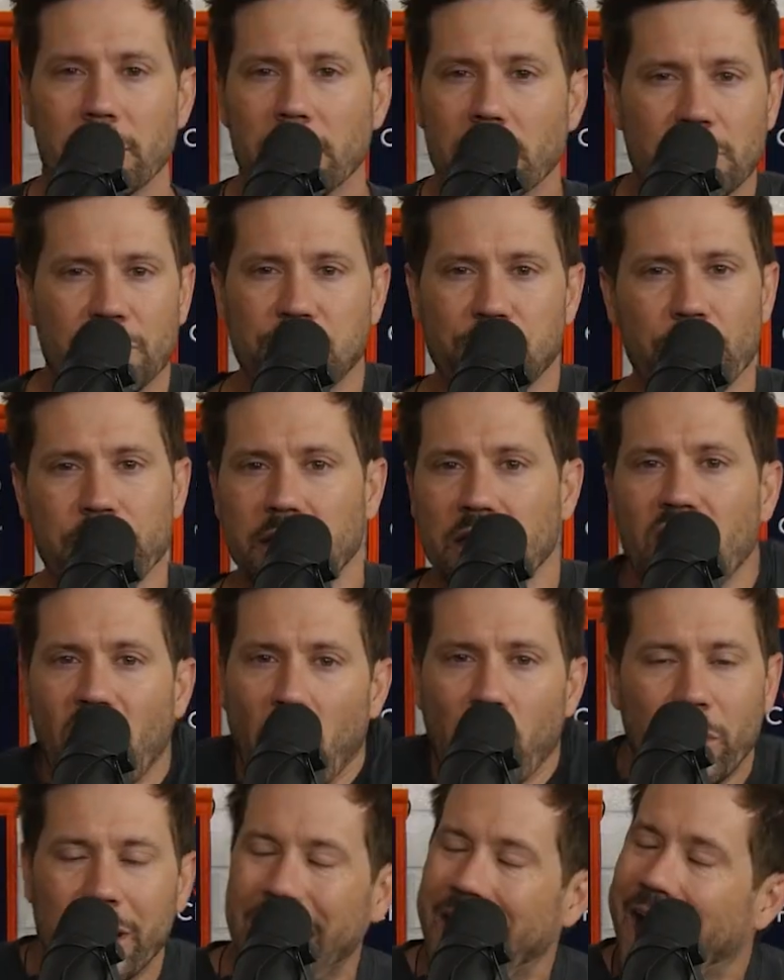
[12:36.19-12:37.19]
looked freaking
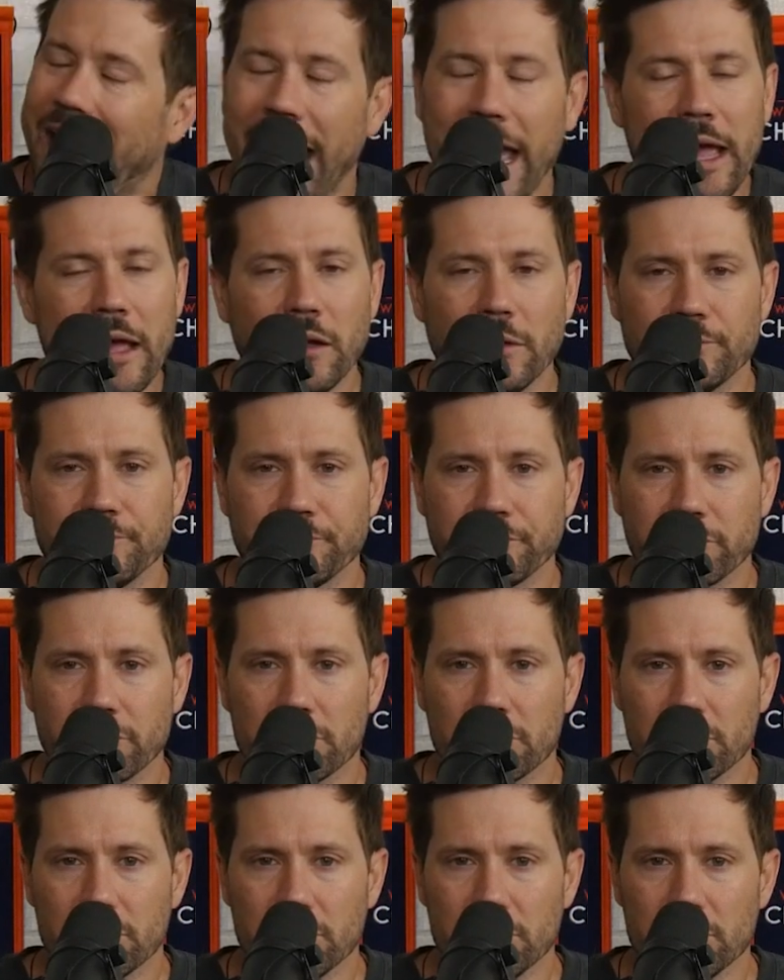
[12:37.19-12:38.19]
okay,
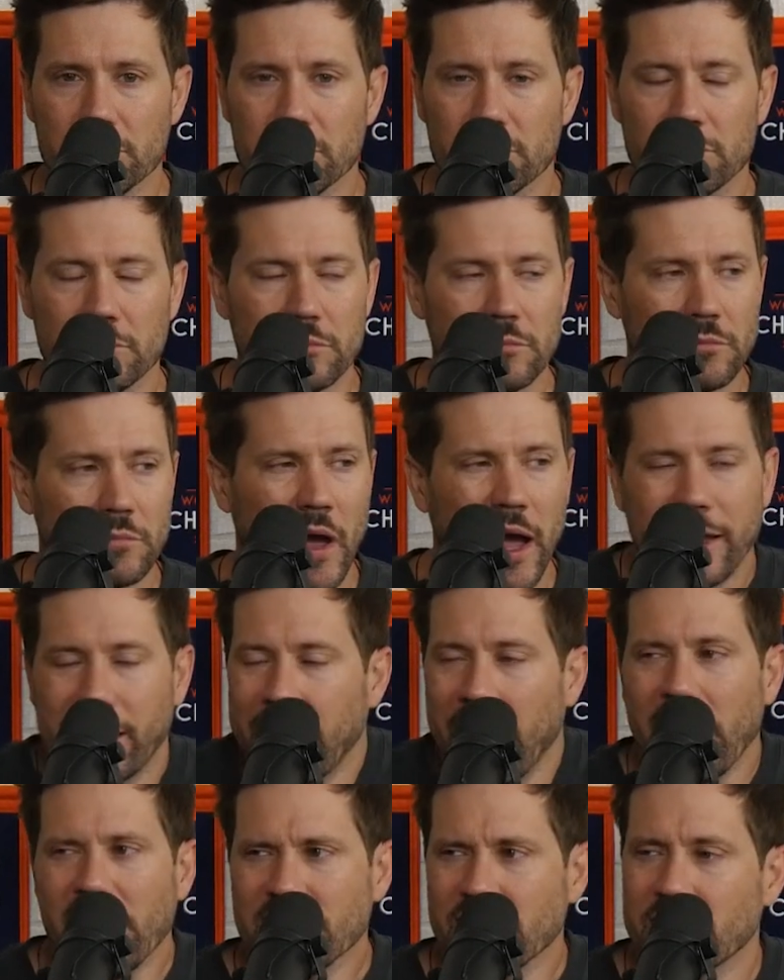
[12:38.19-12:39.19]
I
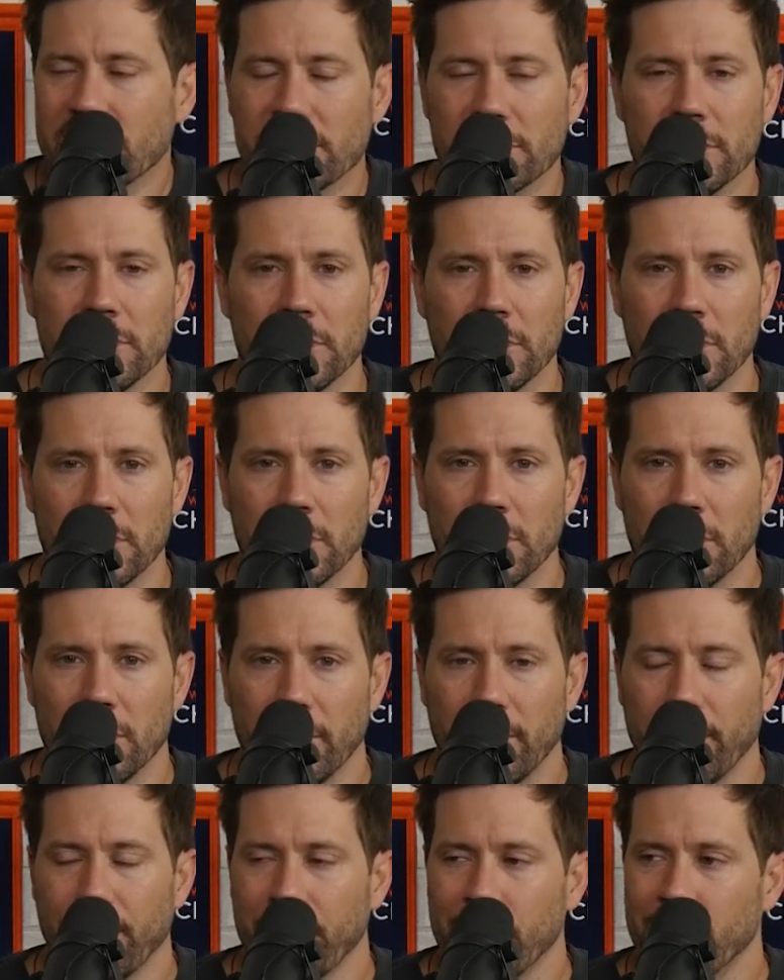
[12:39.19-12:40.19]
guess,
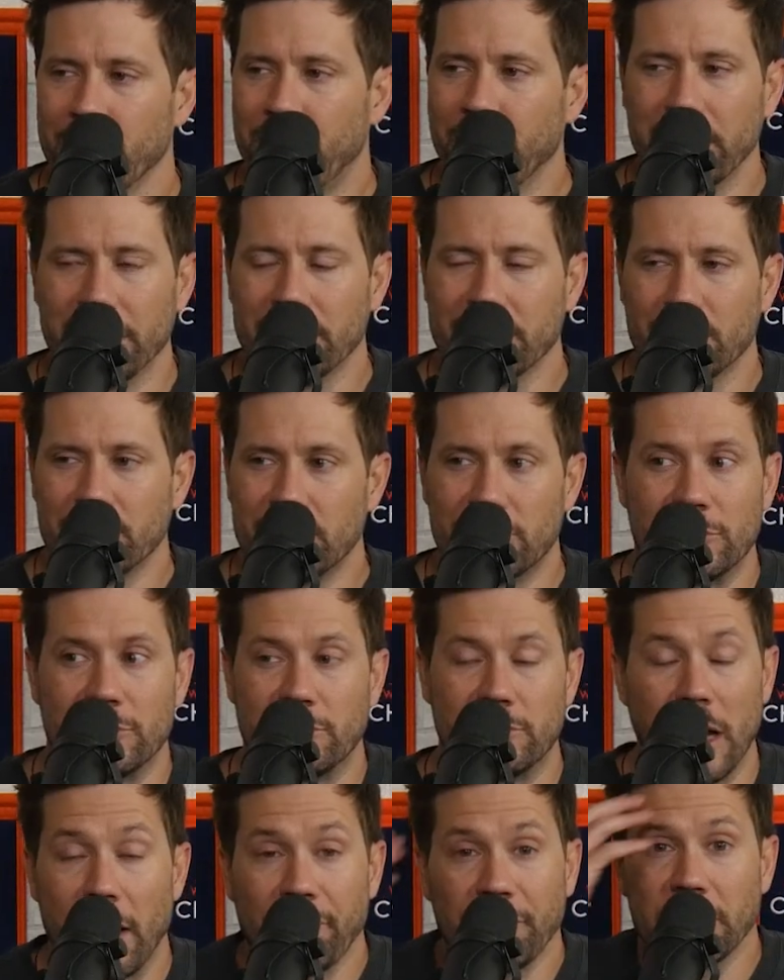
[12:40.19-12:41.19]
but
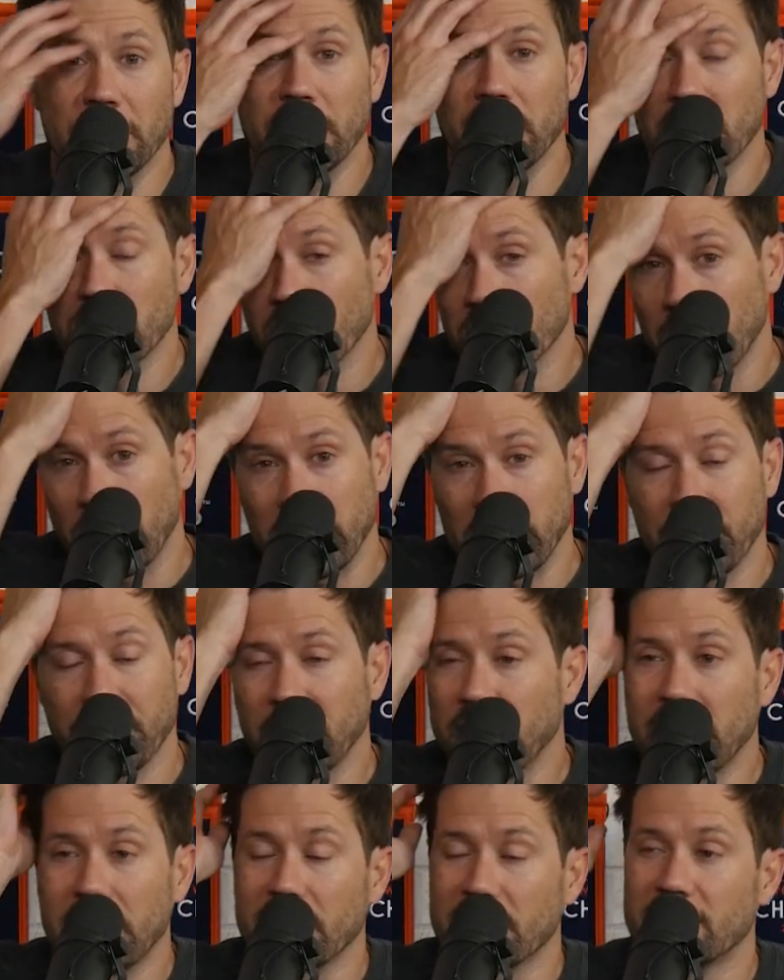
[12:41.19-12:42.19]
definitely didn't look like
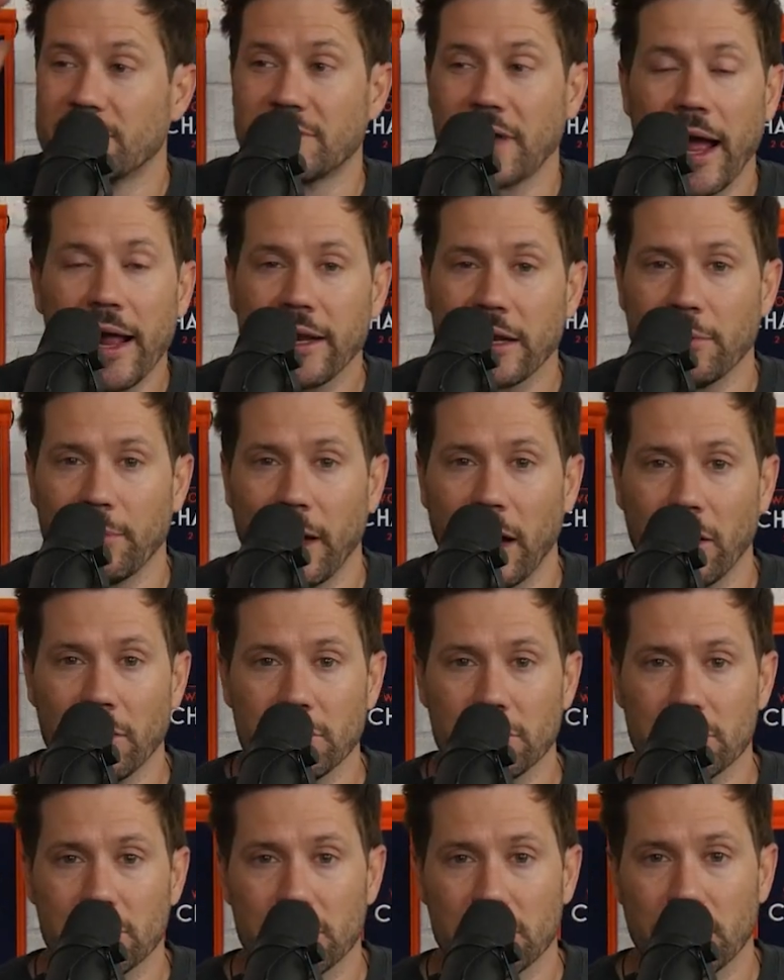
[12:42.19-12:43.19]
anything to get excited about.
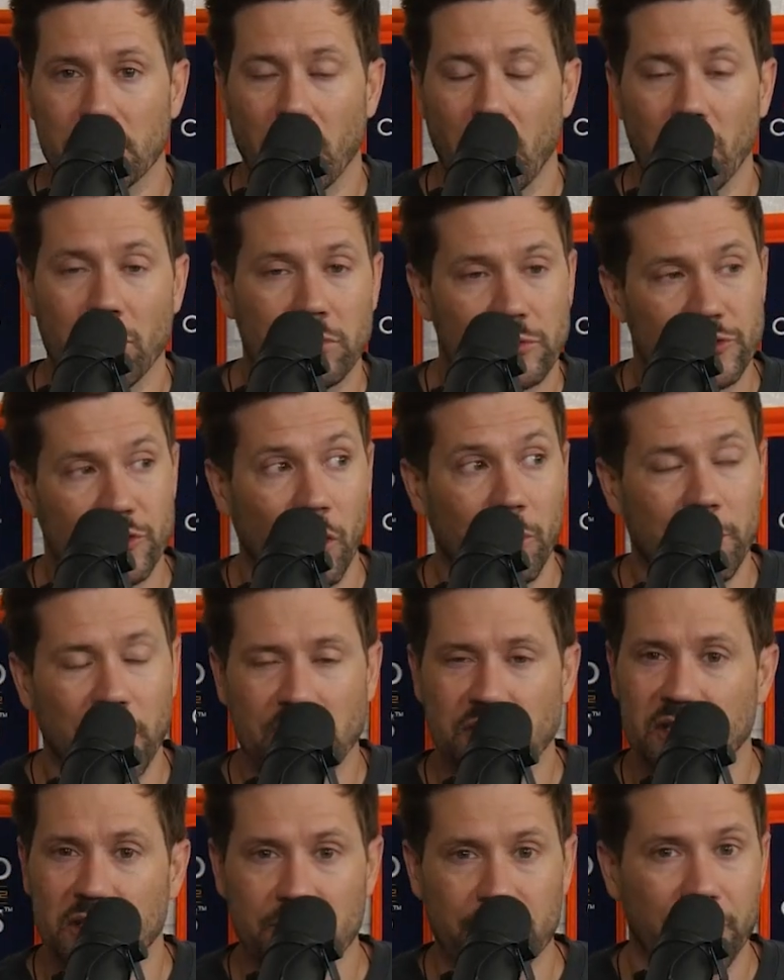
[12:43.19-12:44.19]
You know, Joe
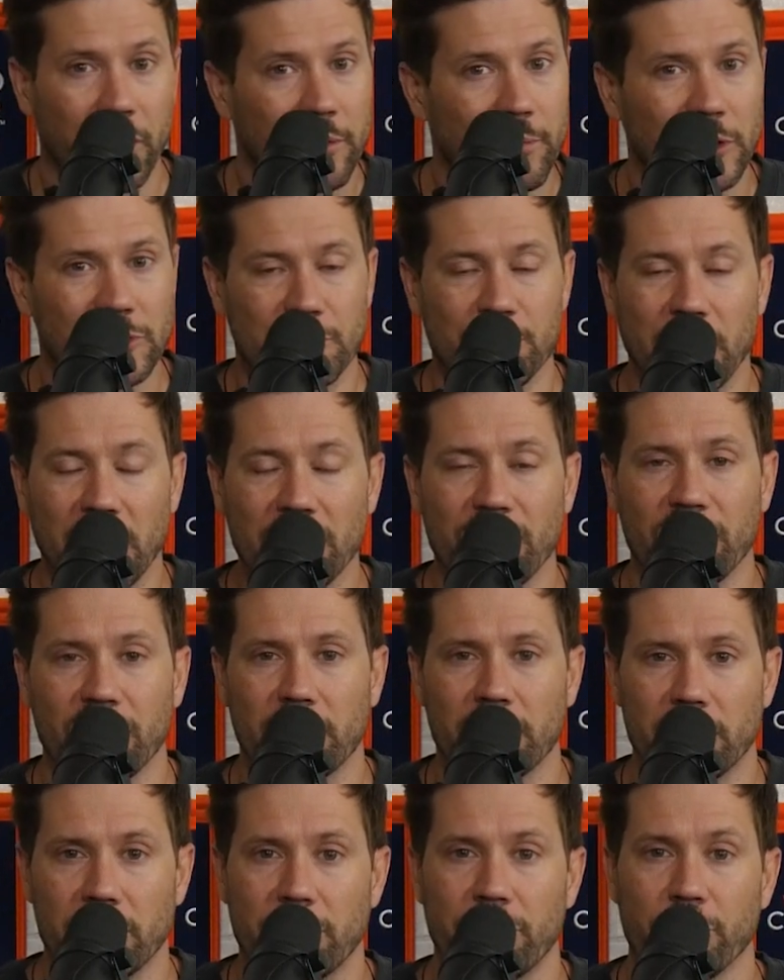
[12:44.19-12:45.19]
Mixon very much
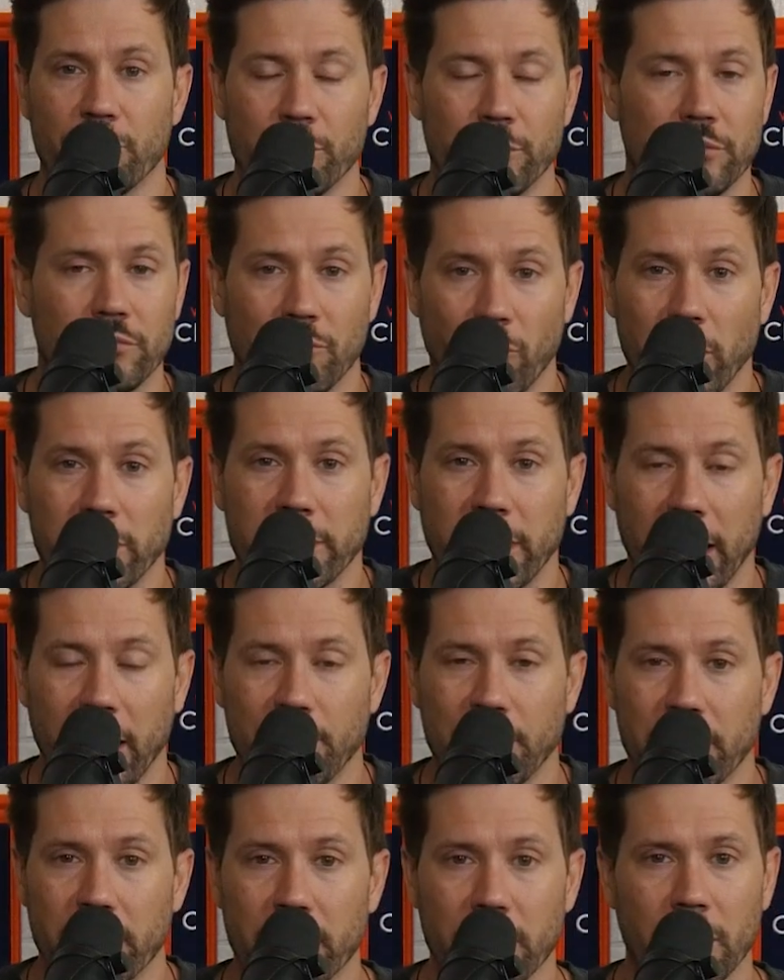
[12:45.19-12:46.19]
missed through one
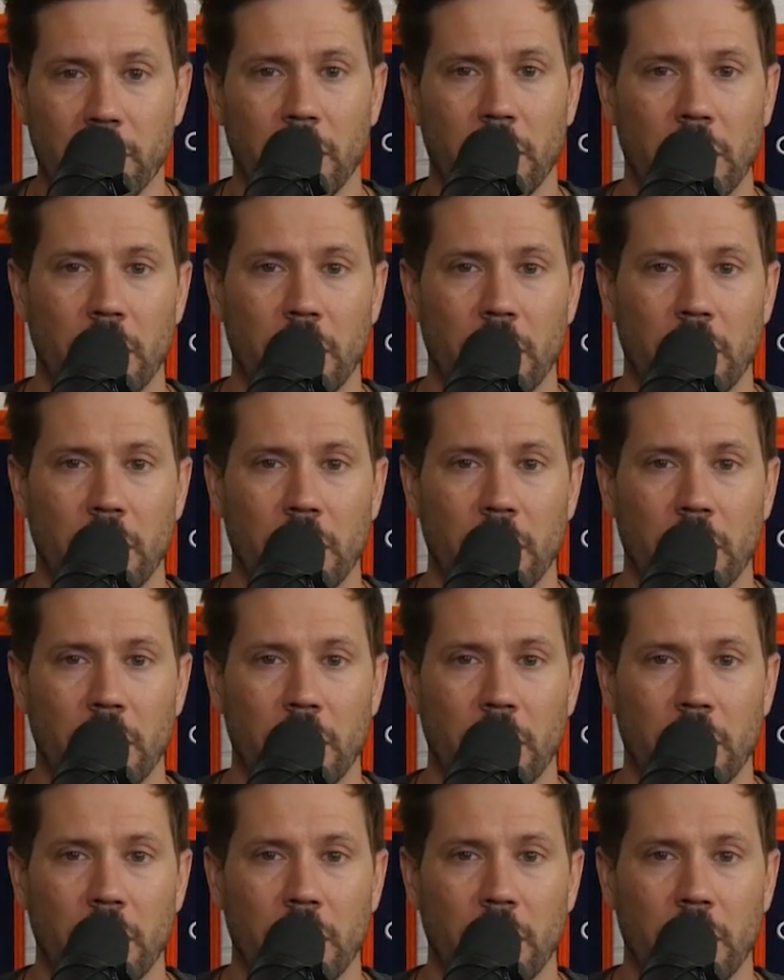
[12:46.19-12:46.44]
game here.